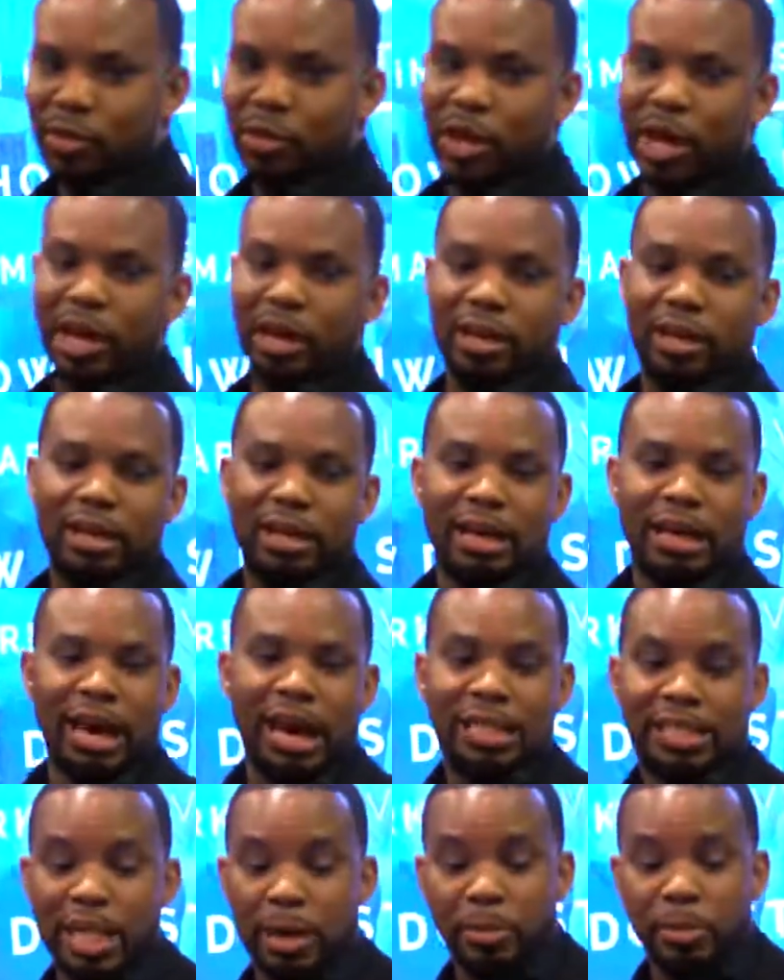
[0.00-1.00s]
Okay?
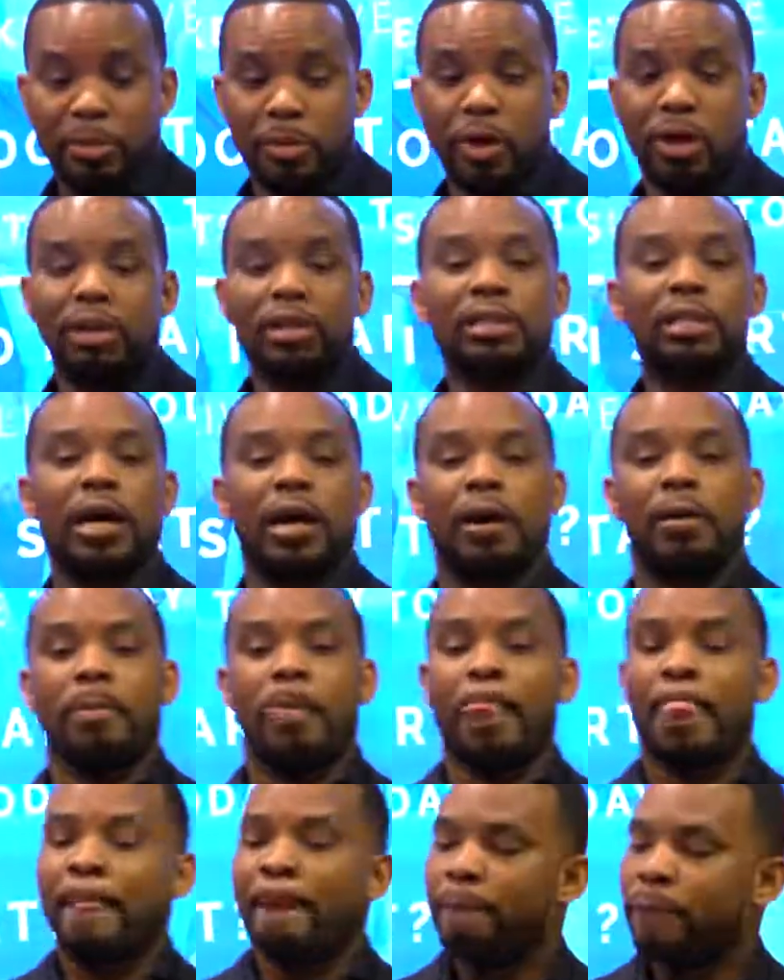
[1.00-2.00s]
I tell people all the time,
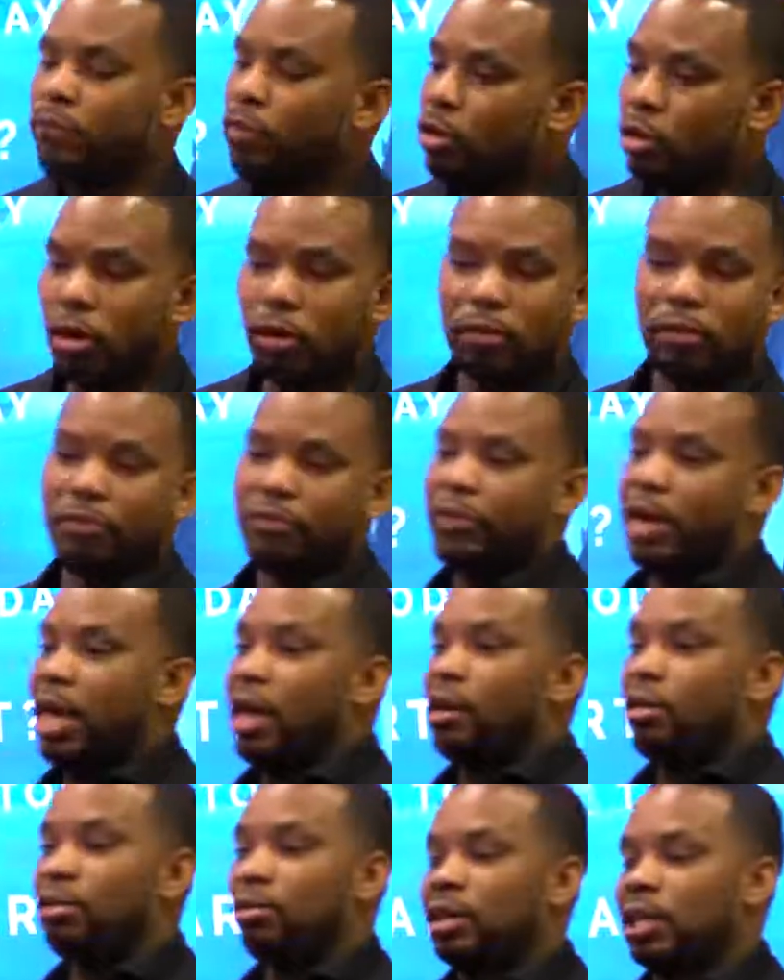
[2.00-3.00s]
you don't
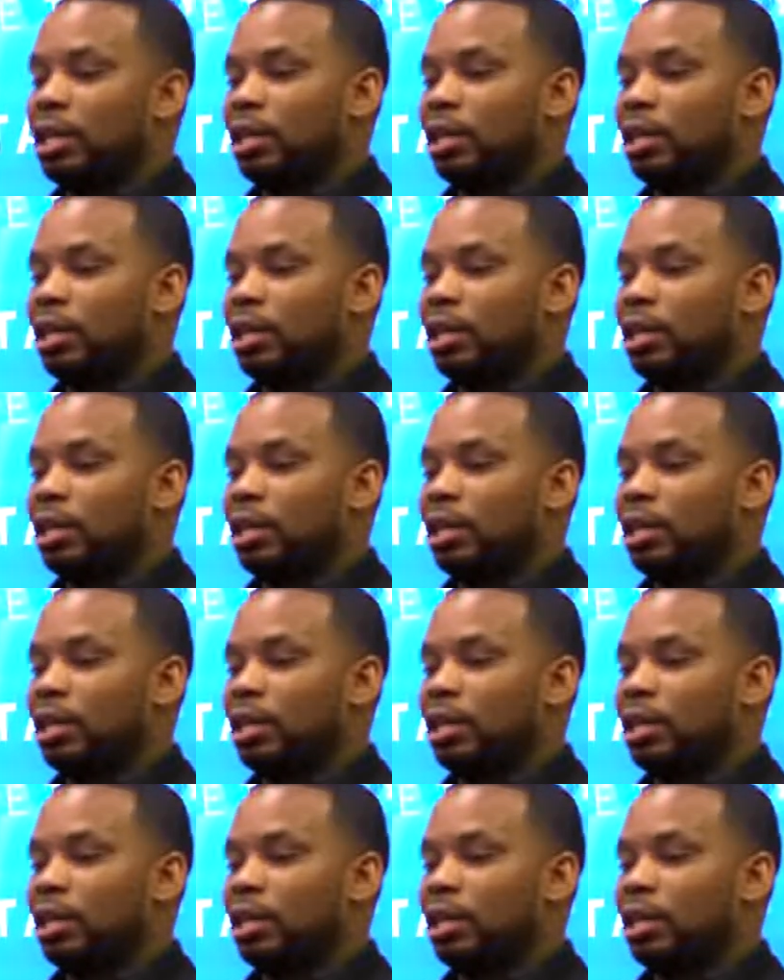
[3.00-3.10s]
fail